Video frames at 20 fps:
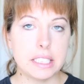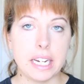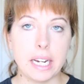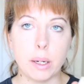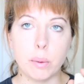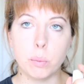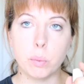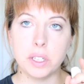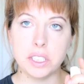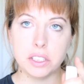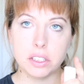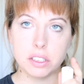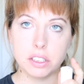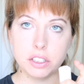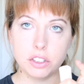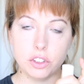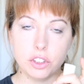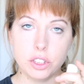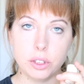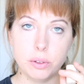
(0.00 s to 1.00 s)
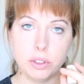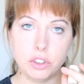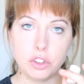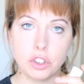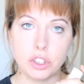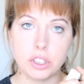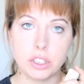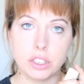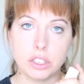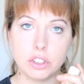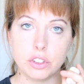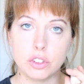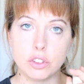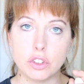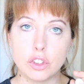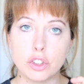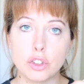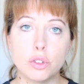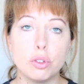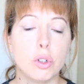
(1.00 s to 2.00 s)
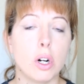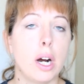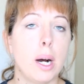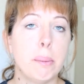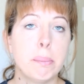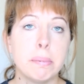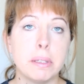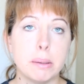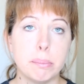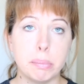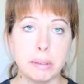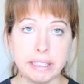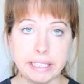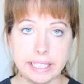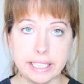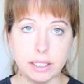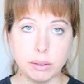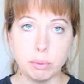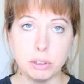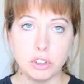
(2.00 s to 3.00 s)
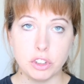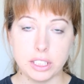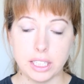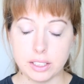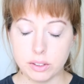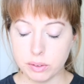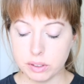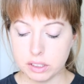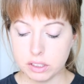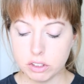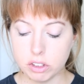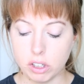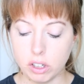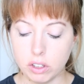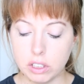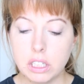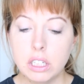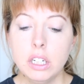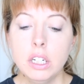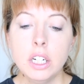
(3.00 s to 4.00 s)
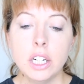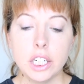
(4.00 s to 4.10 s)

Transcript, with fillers: And what you're going to do is you're going to strop the blade, which that's what it's called.